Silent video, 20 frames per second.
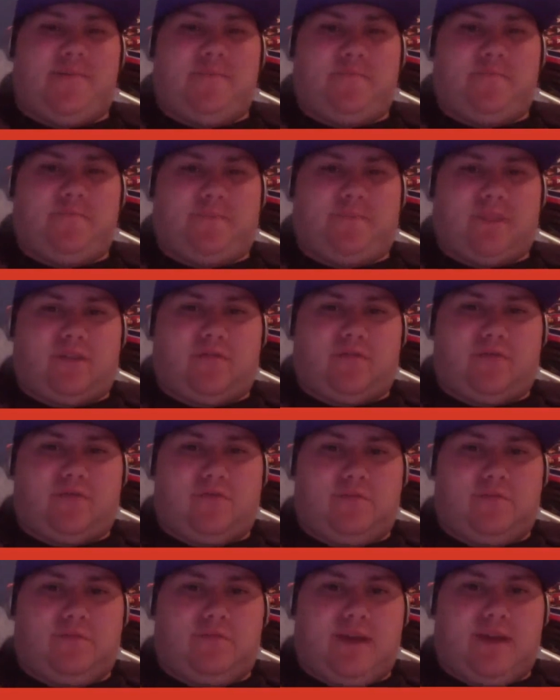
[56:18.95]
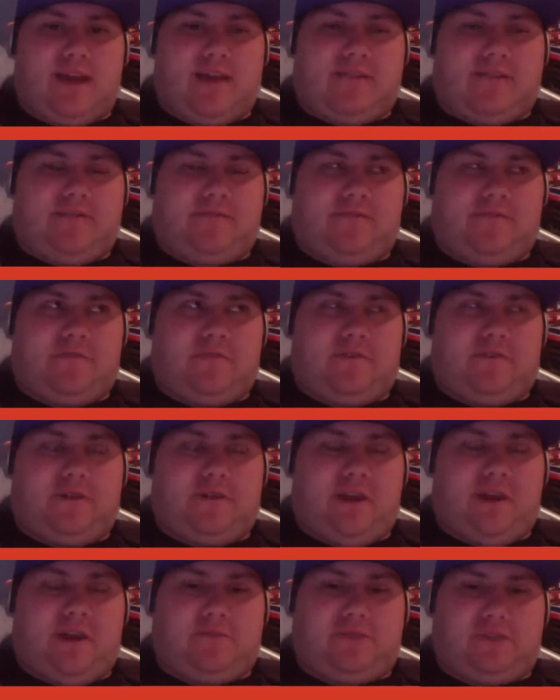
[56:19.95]
We'll be back for
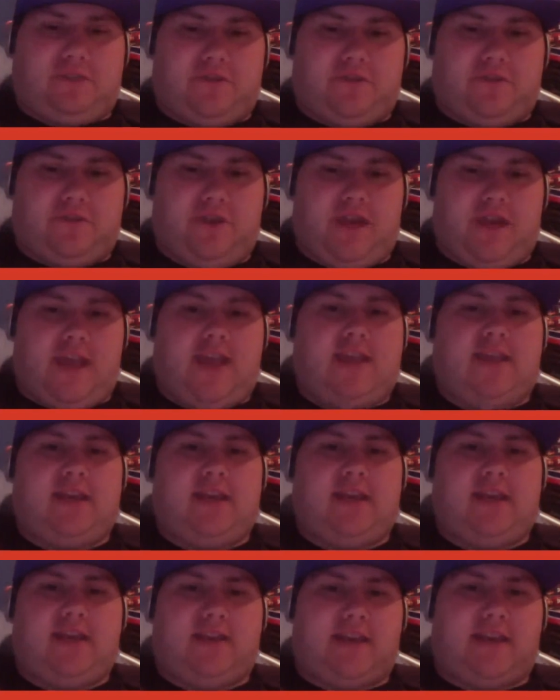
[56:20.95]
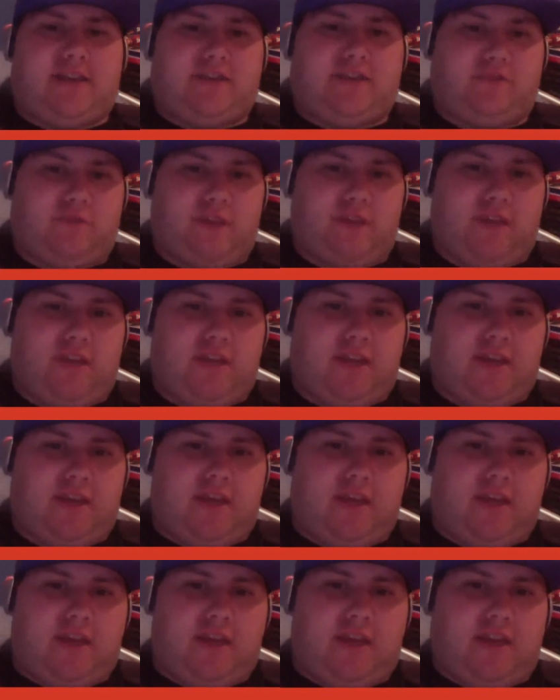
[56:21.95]
episode 80 next week,
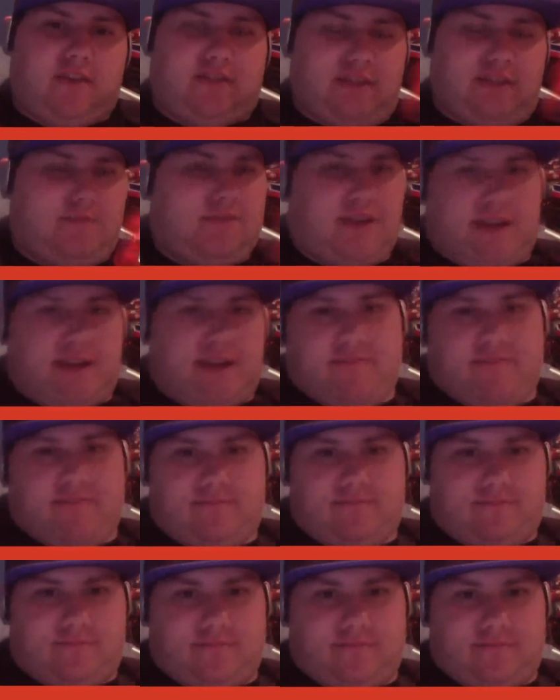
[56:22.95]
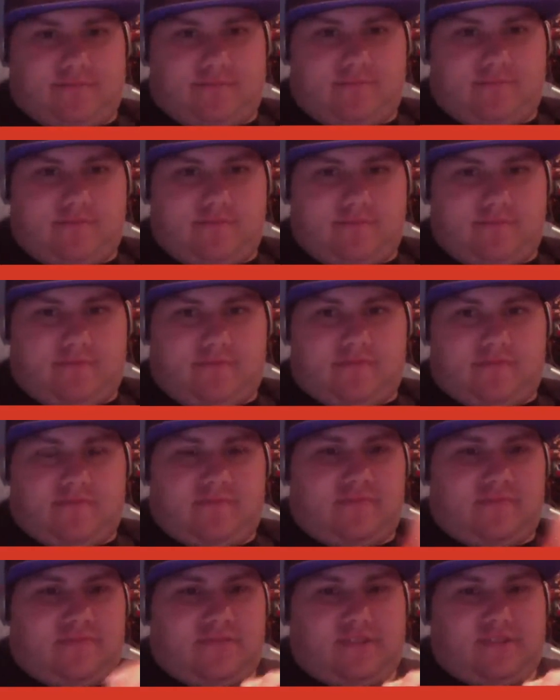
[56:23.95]
same time,
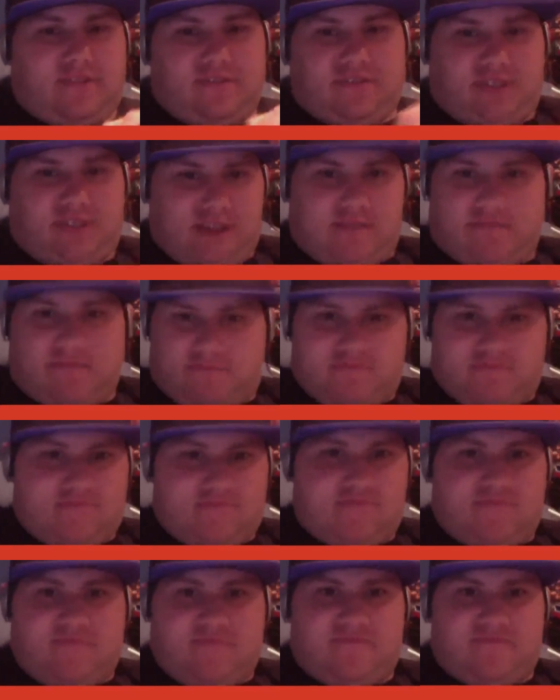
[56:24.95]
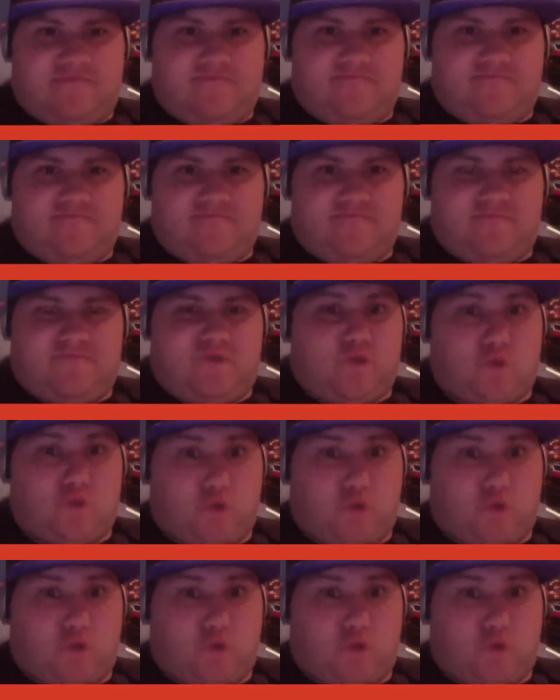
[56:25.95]
same Google.